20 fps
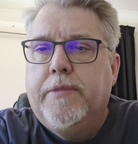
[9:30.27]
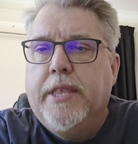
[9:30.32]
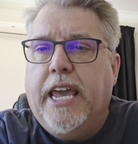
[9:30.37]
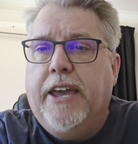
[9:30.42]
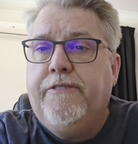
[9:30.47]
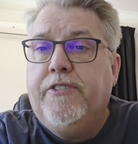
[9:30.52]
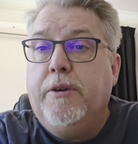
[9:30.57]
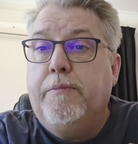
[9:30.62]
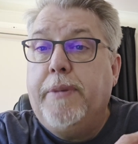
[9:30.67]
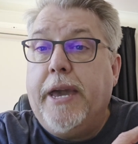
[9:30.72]

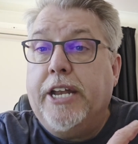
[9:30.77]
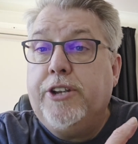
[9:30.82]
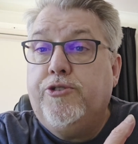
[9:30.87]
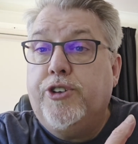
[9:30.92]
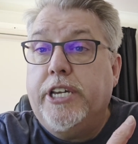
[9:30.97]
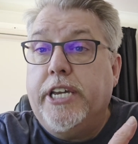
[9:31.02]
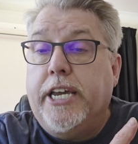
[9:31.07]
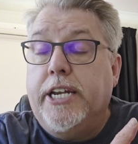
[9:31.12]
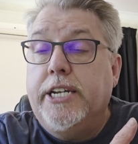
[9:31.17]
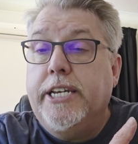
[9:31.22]
If the
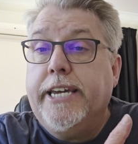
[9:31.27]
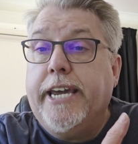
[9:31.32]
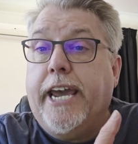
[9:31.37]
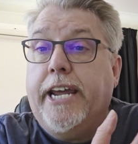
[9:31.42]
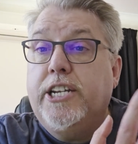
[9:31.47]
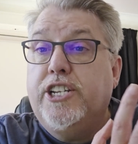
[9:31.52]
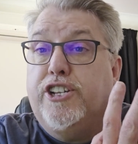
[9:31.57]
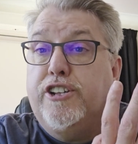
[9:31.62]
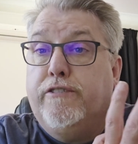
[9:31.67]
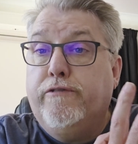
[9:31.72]
battery
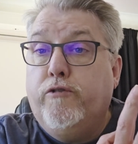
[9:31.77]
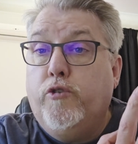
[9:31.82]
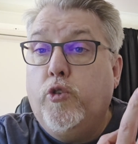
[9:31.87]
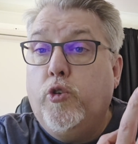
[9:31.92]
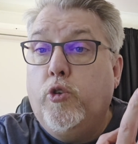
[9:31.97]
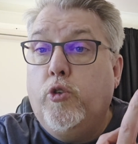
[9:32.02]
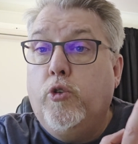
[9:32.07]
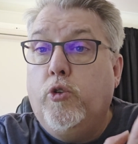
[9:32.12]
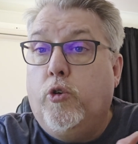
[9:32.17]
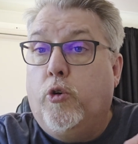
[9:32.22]
indicator is
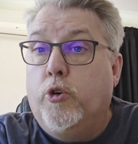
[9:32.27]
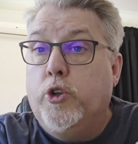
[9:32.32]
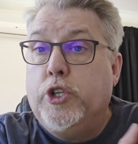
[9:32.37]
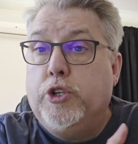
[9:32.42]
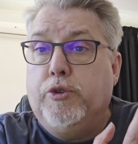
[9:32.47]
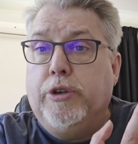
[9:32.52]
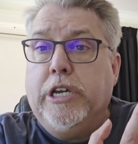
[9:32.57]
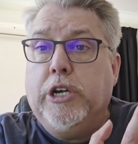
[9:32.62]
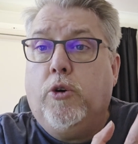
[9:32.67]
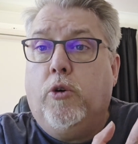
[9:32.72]
full or
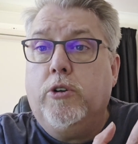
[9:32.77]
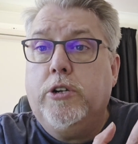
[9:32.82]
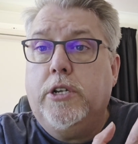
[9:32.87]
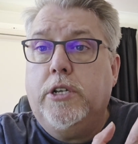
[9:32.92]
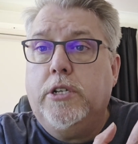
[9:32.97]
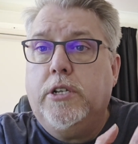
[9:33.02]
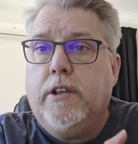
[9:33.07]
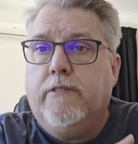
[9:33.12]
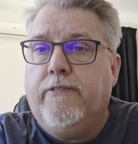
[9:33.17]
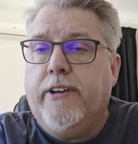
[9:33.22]

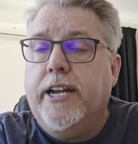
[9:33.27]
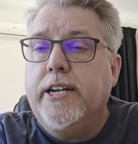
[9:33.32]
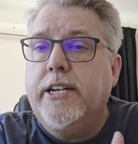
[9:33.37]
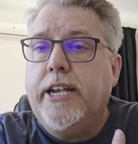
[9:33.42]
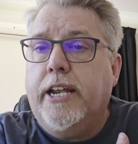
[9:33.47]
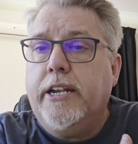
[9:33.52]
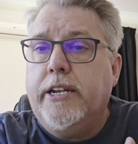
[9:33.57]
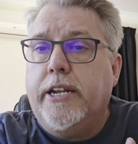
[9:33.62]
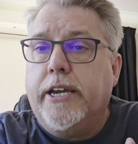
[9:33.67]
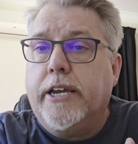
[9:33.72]
3/4,
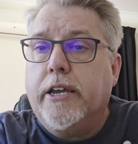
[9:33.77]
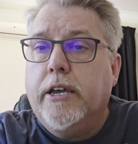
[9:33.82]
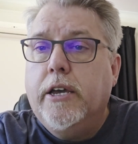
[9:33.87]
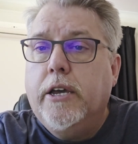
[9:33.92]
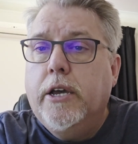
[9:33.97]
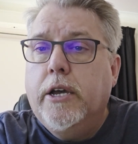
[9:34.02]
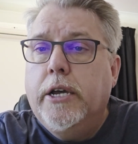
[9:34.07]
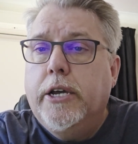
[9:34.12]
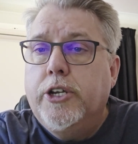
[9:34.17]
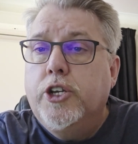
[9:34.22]
fantastic,
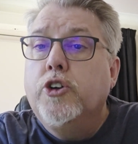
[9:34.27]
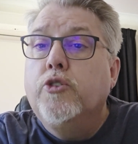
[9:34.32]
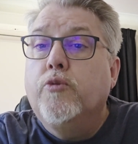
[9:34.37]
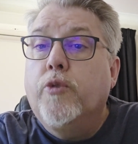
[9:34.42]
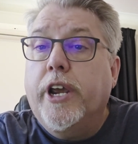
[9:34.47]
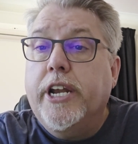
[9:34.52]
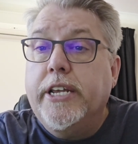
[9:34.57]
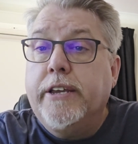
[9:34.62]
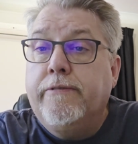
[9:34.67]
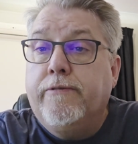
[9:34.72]
you're
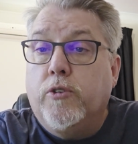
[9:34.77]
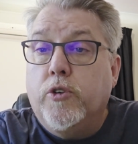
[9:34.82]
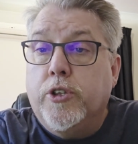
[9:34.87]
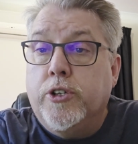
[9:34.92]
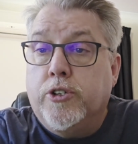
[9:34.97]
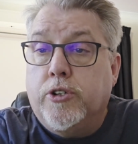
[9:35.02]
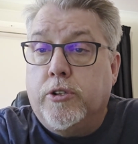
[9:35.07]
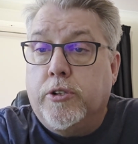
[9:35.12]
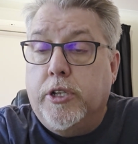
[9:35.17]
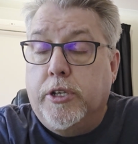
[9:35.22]
ready for
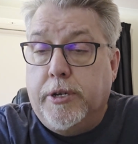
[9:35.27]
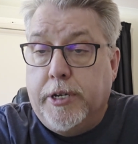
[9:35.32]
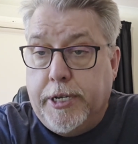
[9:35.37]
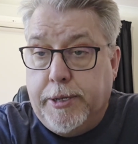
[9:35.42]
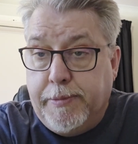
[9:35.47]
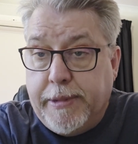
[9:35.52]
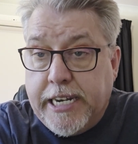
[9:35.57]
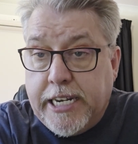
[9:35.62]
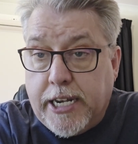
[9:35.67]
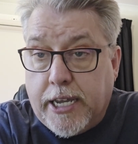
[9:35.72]
the
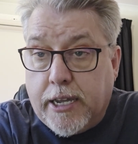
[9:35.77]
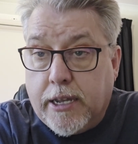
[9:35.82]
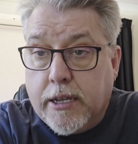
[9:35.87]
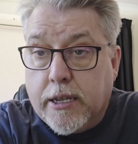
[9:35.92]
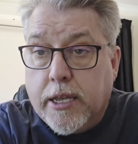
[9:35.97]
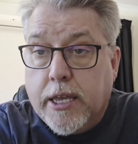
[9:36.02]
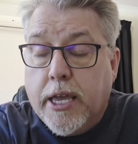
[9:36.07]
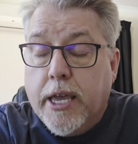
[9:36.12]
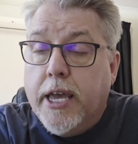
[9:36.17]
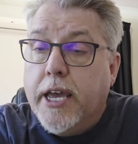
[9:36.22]
meeting.
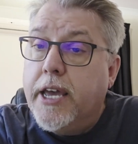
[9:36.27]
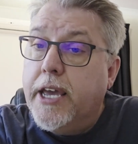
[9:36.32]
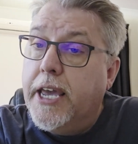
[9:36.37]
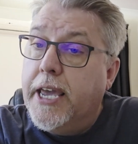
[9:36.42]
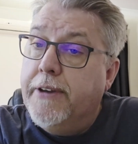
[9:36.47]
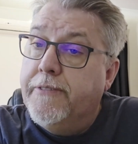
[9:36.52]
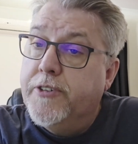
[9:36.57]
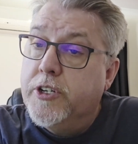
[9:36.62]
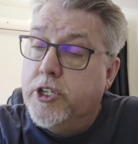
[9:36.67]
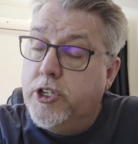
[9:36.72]

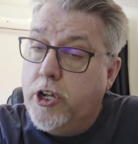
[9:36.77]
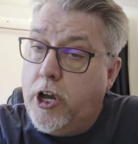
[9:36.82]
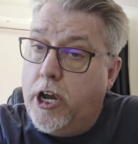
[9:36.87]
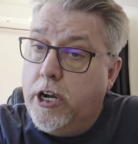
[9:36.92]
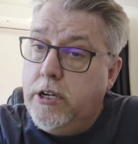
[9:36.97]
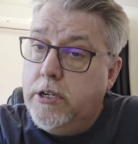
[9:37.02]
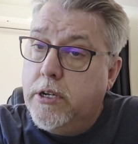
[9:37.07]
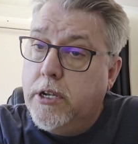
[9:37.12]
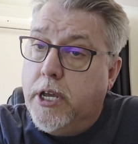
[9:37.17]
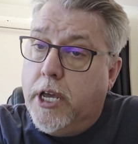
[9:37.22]
If it's
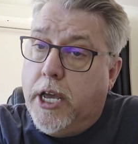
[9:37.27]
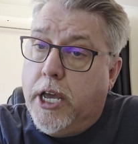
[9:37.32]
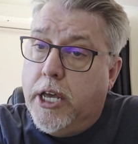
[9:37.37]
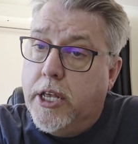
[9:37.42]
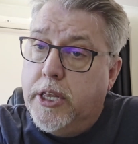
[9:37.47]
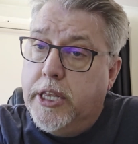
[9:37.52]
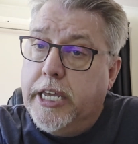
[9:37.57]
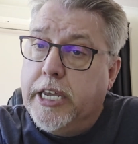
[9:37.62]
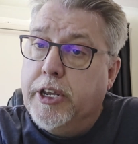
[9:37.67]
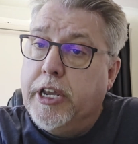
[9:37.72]
not,
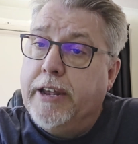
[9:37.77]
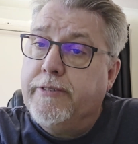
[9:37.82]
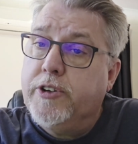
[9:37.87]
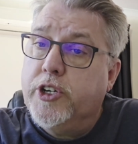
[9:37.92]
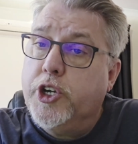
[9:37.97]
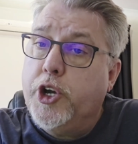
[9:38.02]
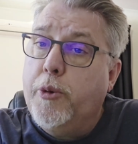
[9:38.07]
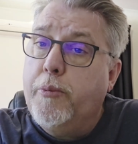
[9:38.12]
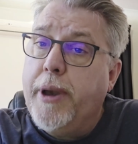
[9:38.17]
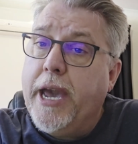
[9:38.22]
then you have to
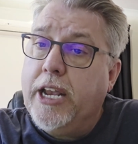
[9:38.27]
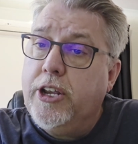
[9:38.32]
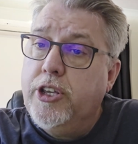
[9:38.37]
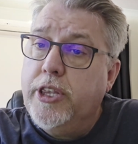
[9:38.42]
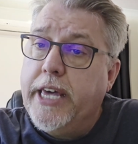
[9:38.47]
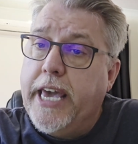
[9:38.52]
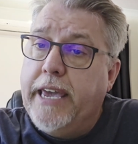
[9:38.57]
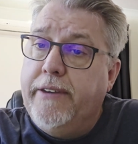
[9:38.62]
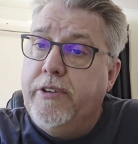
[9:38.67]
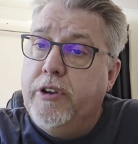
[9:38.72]
go back to
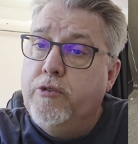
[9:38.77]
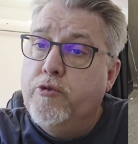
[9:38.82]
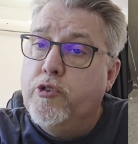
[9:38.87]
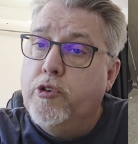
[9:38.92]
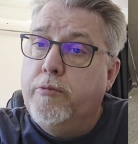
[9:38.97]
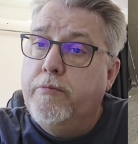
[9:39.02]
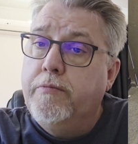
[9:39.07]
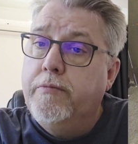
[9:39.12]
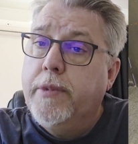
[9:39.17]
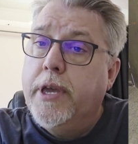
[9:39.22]
the AV
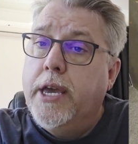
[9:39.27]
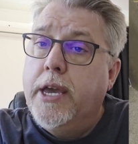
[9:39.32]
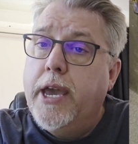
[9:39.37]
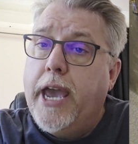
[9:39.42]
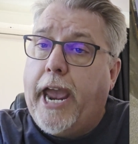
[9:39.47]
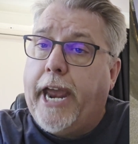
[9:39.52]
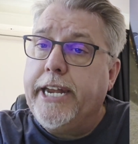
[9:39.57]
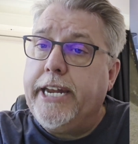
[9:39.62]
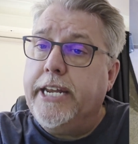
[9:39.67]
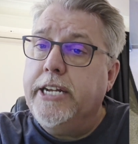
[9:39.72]
room,
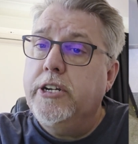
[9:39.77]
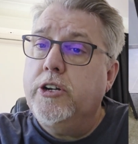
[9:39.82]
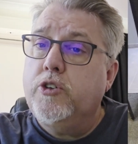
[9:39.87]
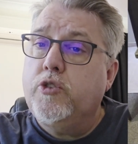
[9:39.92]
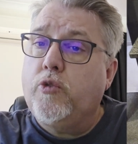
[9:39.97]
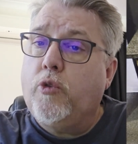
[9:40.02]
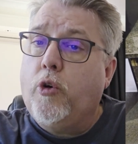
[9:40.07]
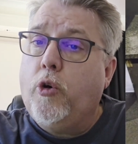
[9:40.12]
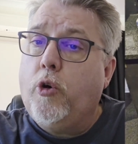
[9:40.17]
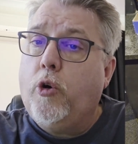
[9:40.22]
and in a
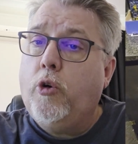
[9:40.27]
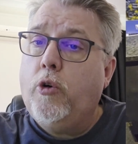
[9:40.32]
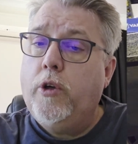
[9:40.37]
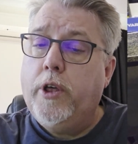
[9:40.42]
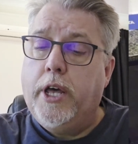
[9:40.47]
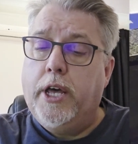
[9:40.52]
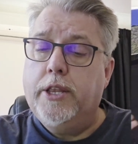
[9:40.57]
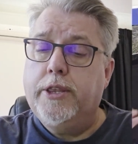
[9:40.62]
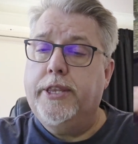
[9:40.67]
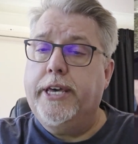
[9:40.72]
drawer
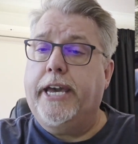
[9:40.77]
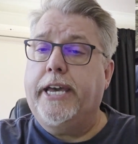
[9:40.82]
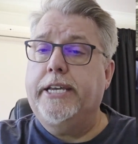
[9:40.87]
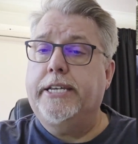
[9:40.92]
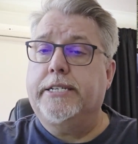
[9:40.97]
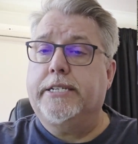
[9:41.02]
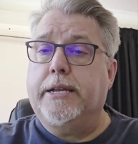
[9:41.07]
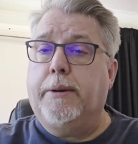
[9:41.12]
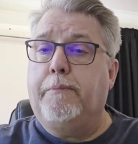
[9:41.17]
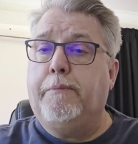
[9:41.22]

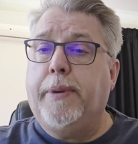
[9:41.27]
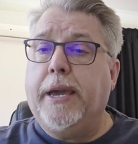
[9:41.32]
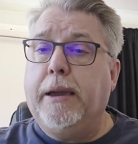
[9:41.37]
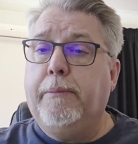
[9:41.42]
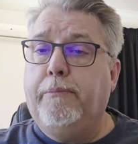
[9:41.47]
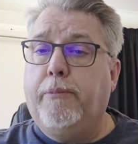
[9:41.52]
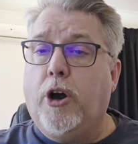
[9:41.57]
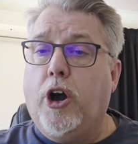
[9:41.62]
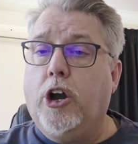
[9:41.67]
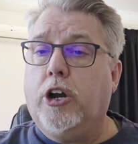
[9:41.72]
there's a big
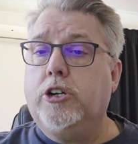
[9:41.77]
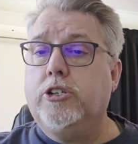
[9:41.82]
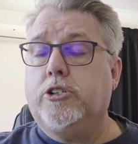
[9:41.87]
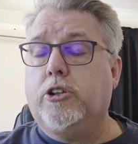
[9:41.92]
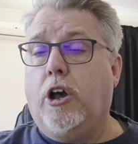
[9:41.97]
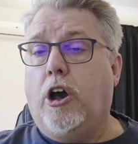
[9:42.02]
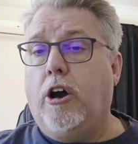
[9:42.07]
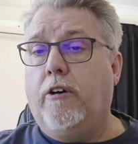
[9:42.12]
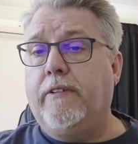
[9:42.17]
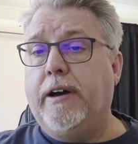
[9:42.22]
box
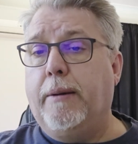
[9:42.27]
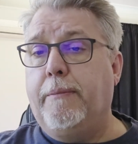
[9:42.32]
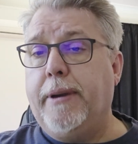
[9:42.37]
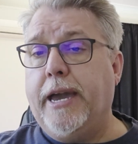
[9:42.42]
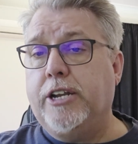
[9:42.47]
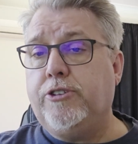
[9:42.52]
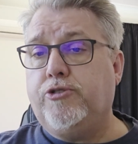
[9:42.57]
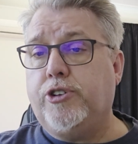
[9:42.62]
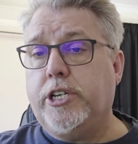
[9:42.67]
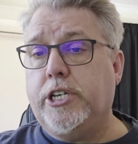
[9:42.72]
of our
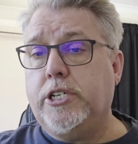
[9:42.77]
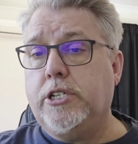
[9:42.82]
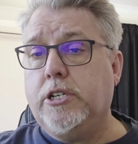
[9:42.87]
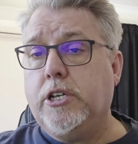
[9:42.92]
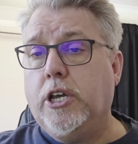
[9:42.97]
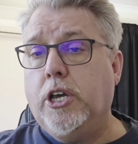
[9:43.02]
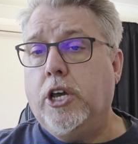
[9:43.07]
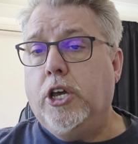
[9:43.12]
batteries.